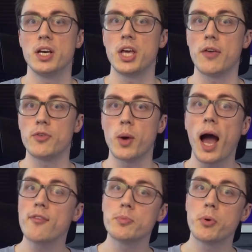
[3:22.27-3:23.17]
If you
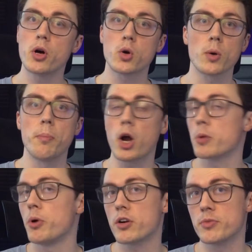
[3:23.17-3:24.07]
have a book or bought a
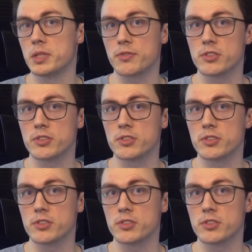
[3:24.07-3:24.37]
book from a different